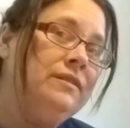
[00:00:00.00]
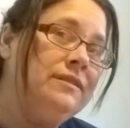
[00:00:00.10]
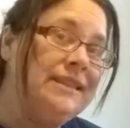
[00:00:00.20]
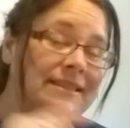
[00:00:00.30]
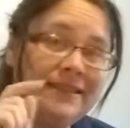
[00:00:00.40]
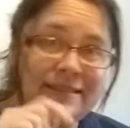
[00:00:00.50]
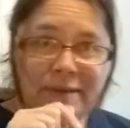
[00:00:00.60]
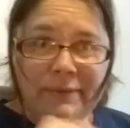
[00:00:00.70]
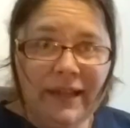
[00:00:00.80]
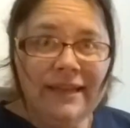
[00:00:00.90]
This is a
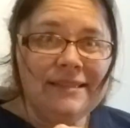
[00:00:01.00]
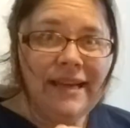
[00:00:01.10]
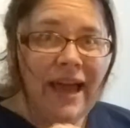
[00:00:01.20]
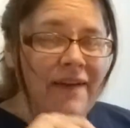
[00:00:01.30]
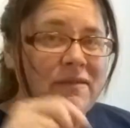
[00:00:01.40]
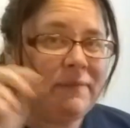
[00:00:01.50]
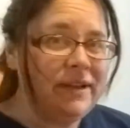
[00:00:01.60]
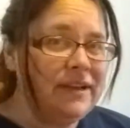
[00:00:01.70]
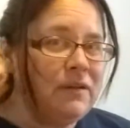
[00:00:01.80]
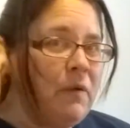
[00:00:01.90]
place I haven't been
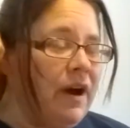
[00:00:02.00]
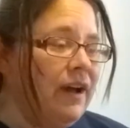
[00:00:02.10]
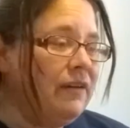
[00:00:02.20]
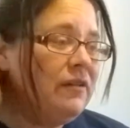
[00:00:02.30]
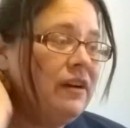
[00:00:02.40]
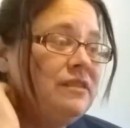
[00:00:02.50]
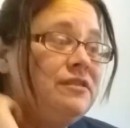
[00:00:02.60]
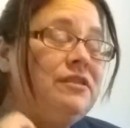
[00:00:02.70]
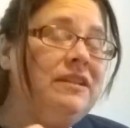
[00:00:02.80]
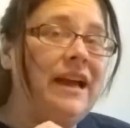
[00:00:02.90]
in a while, or I
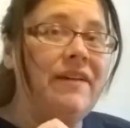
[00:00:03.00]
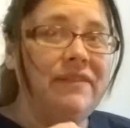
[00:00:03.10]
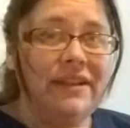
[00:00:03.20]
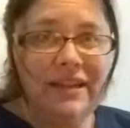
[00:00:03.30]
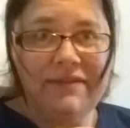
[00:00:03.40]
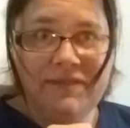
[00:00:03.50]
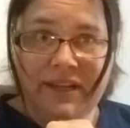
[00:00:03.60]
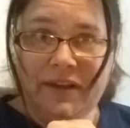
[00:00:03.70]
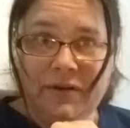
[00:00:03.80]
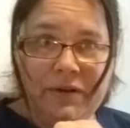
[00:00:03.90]
certainly haven't did a
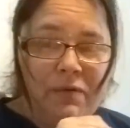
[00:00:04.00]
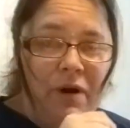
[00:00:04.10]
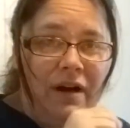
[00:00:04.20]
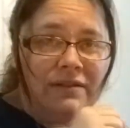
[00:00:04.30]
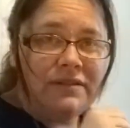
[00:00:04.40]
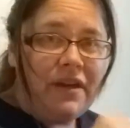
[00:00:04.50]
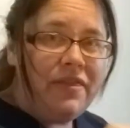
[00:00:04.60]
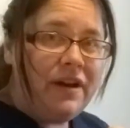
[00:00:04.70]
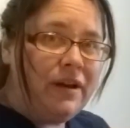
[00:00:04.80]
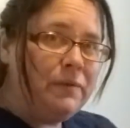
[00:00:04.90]
video in a while, so I
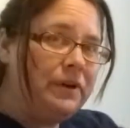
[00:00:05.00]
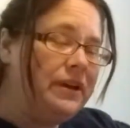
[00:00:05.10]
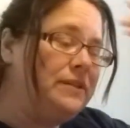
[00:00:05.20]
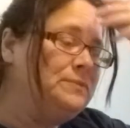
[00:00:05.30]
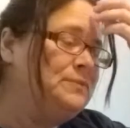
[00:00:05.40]
thought I would.